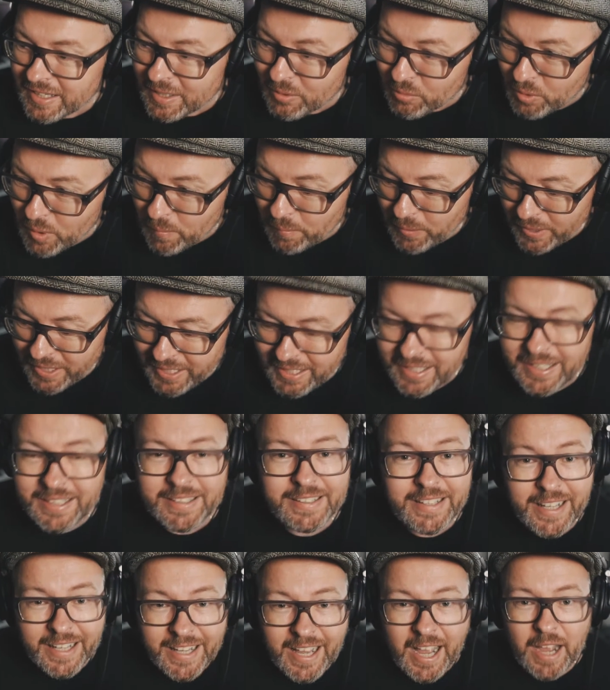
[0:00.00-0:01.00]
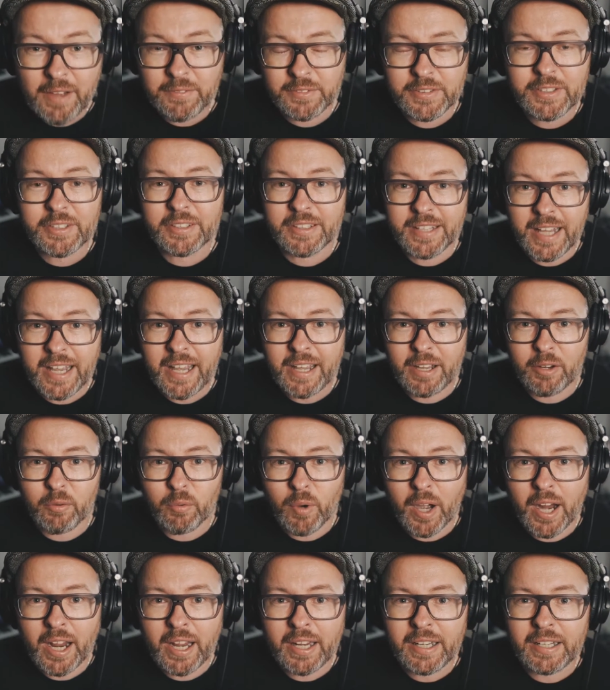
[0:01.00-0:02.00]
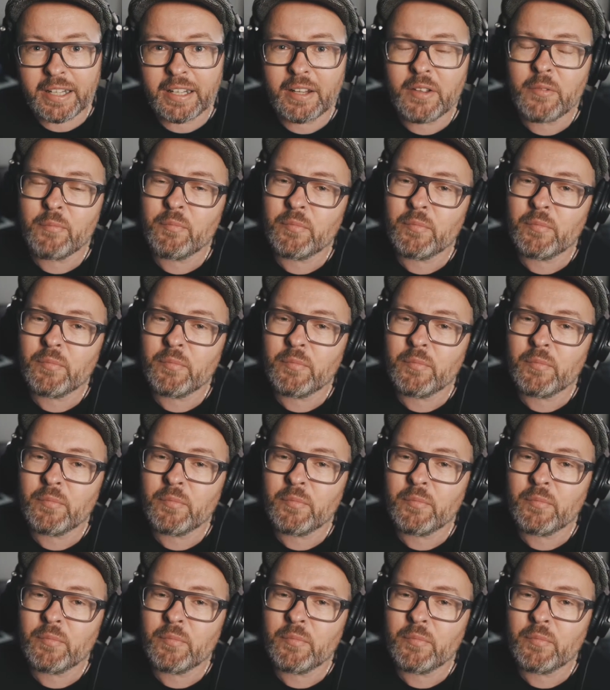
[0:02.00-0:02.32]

repeat it day after day, right?